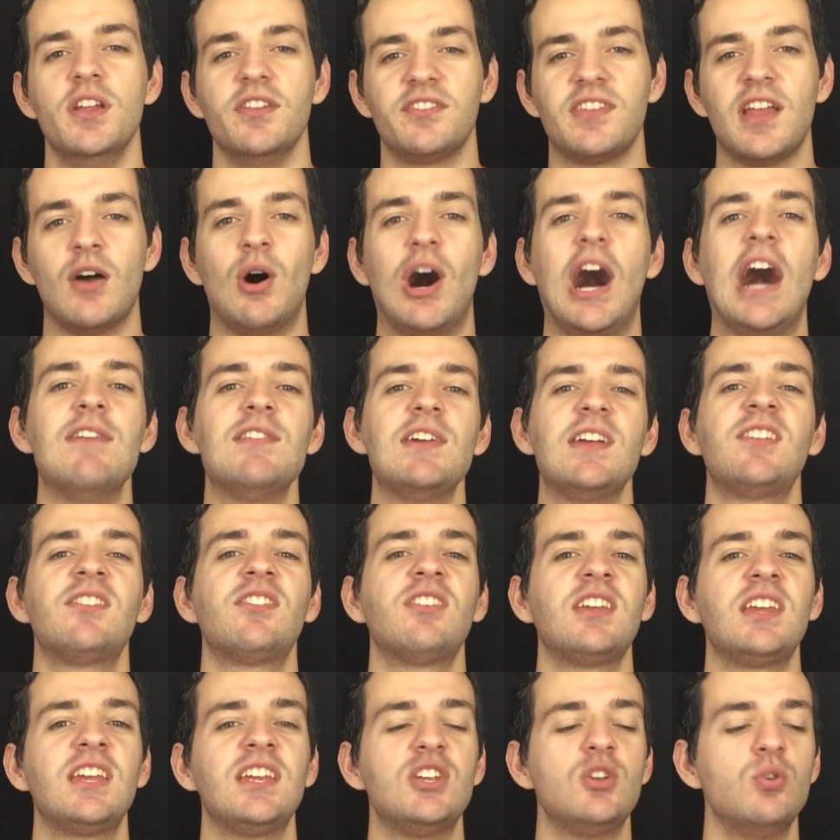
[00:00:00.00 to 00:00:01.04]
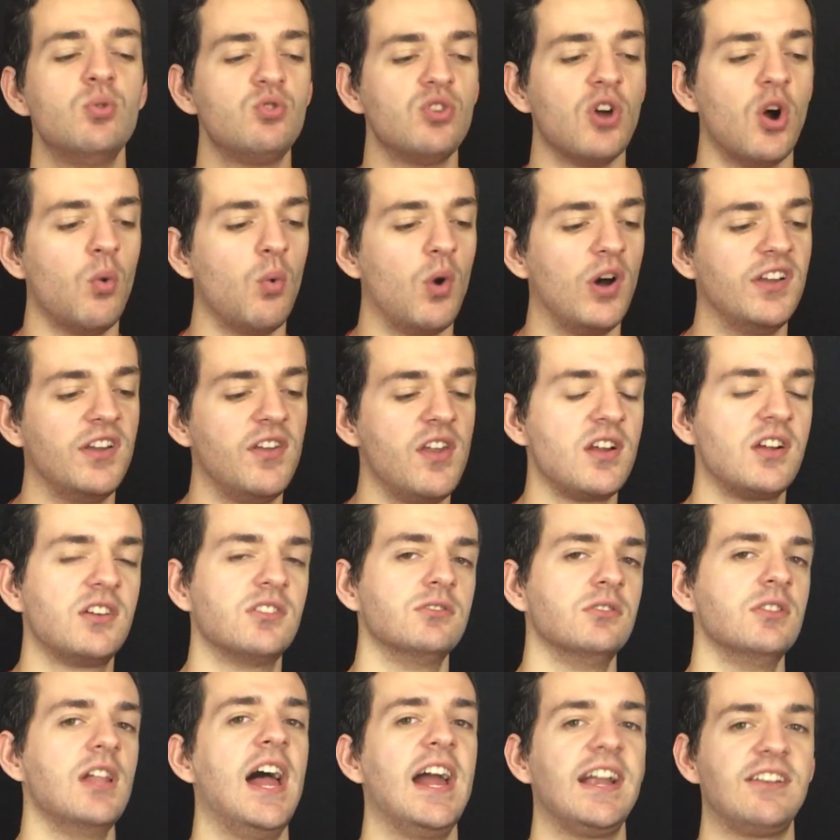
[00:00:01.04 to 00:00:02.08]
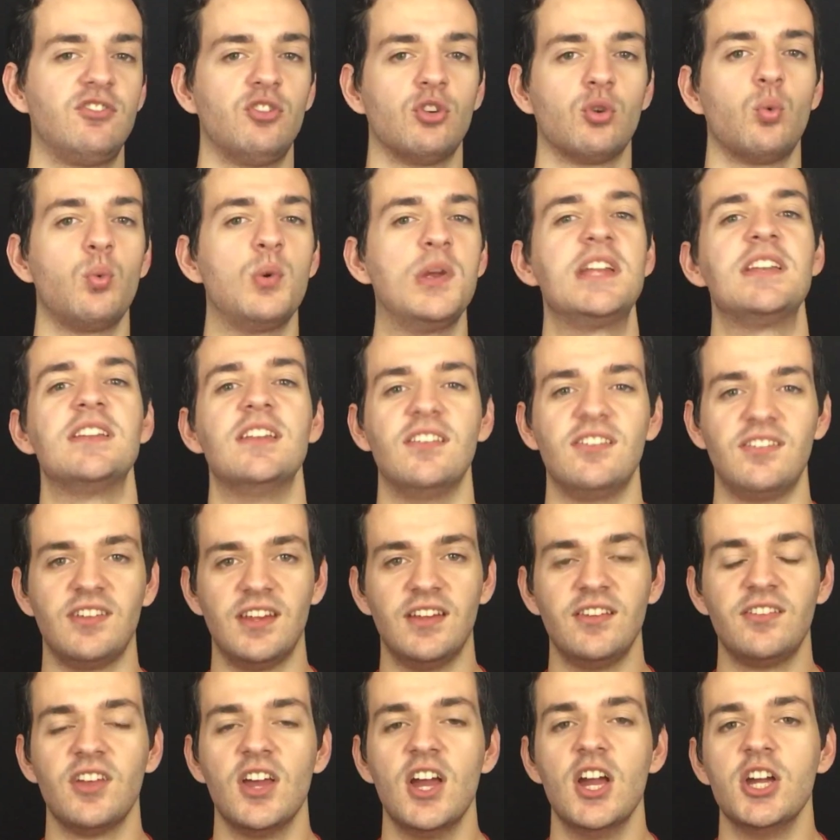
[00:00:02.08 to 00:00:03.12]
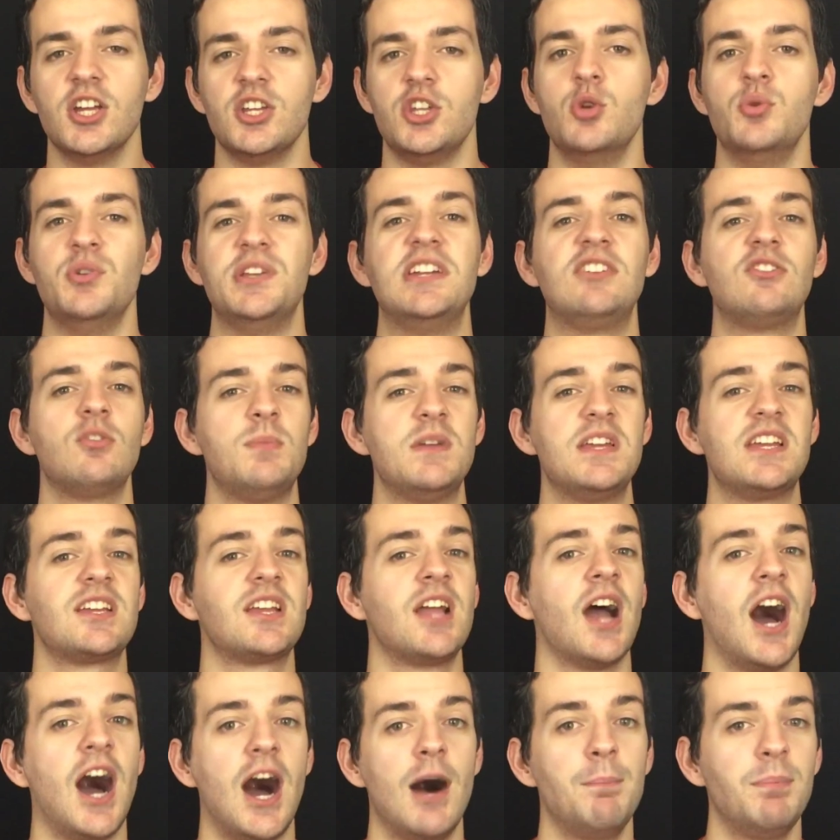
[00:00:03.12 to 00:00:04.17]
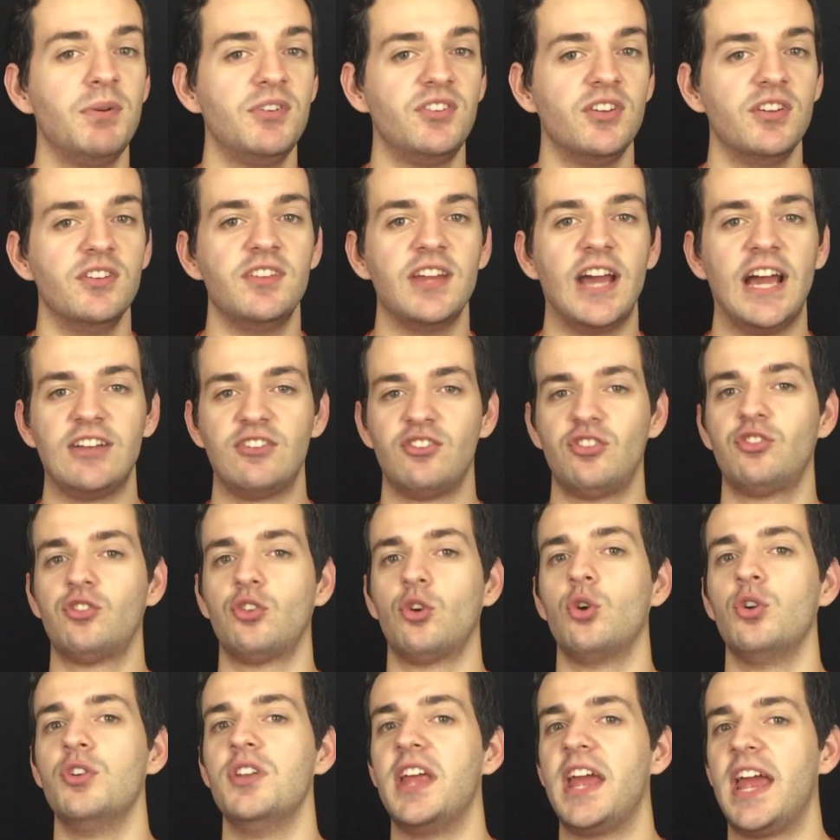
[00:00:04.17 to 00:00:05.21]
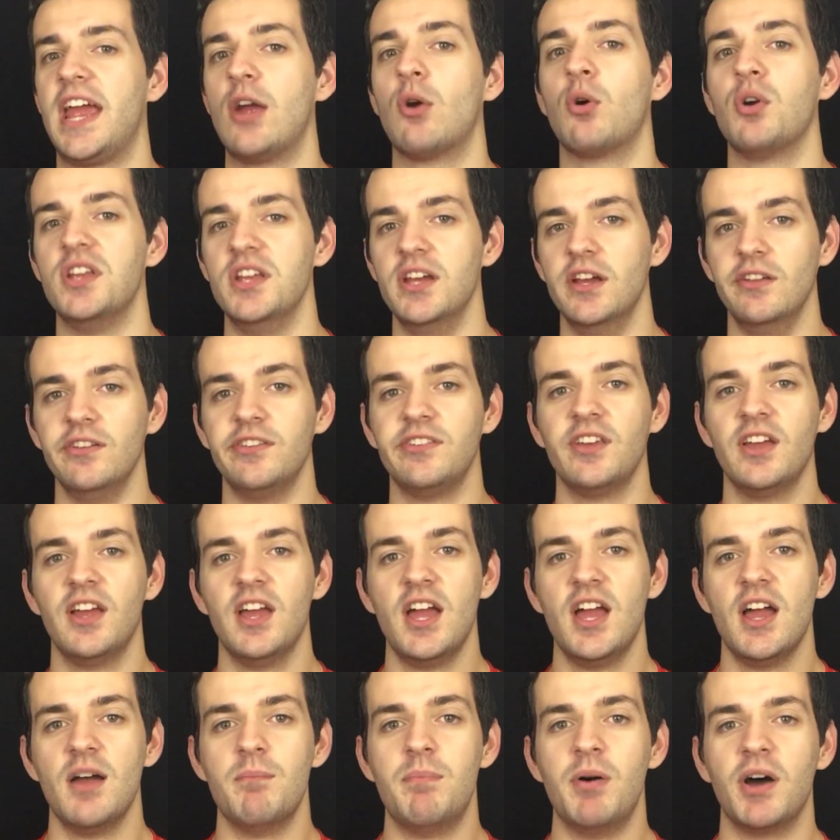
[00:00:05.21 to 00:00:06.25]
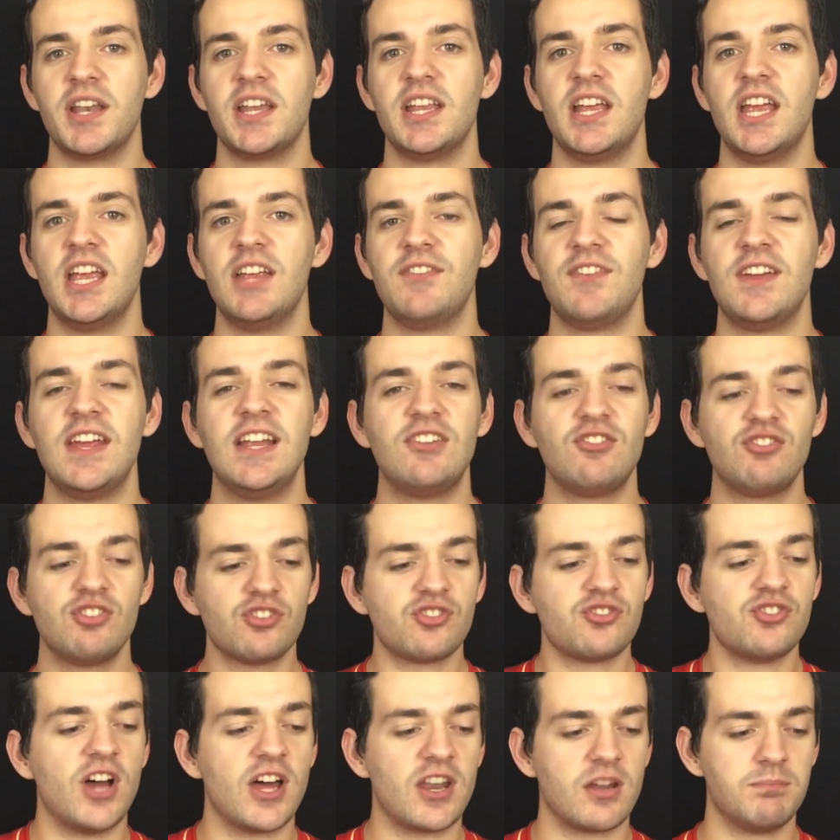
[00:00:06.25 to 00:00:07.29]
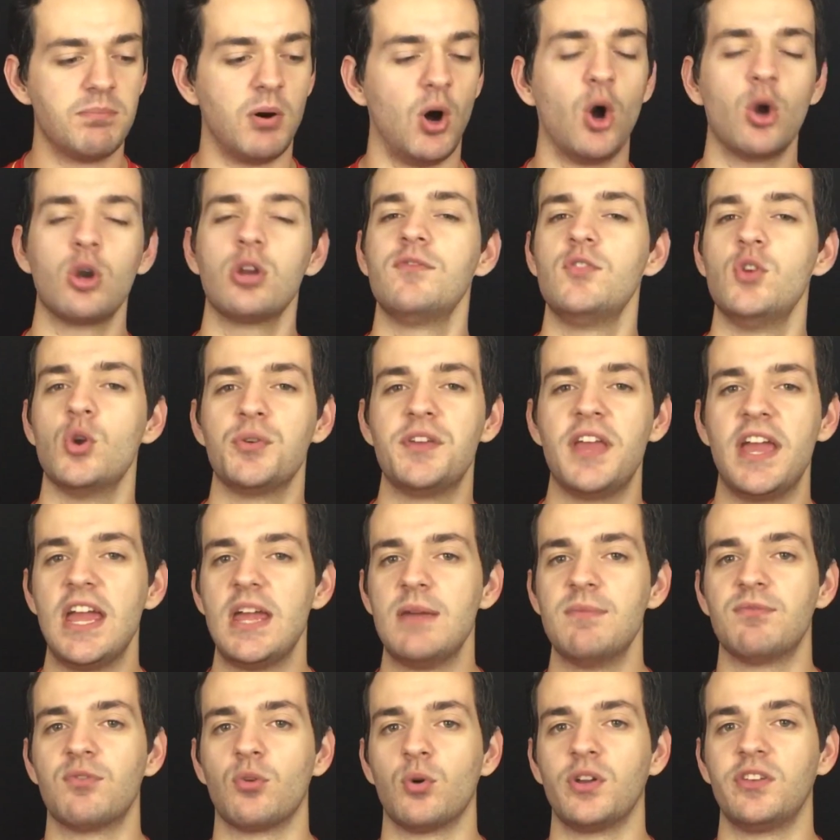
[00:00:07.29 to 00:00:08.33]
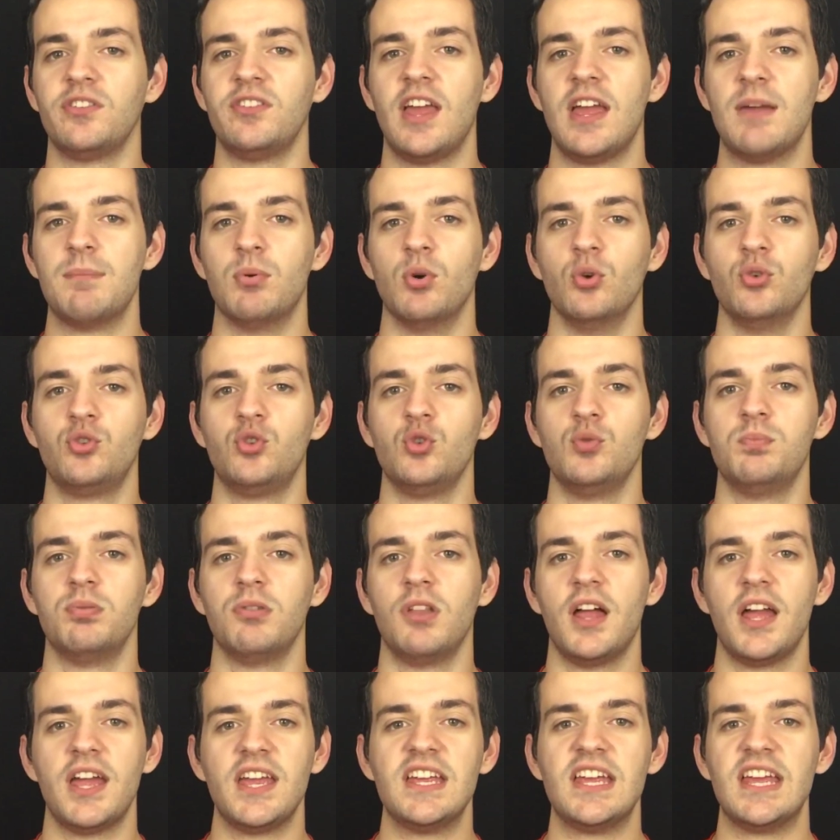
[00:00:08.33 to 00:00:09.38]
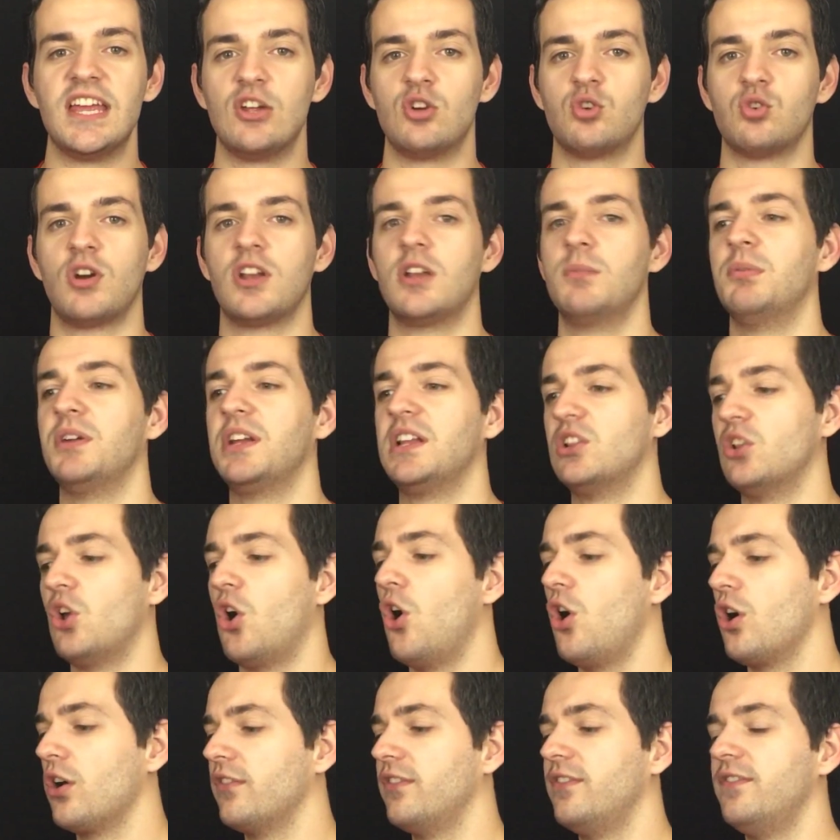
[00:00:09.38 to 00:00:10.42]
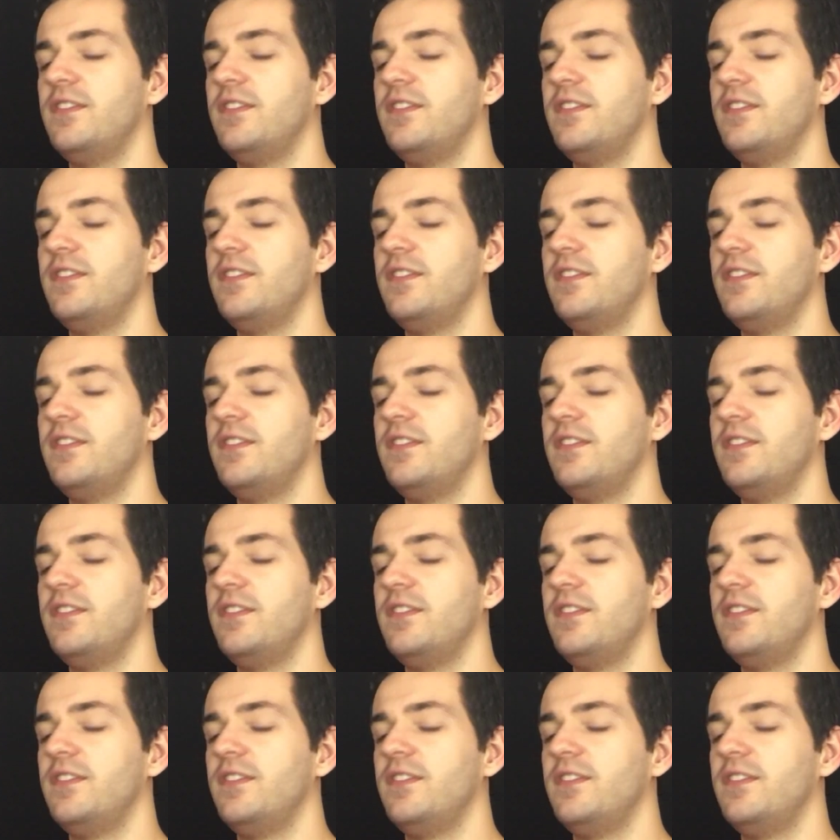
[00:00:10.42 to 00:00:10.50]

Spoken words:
this? Now, obviously, you don't want to neglect your weaknesses. You need to be competent at certain areas. But if it's just not a part of your game, for example, to play incredibly long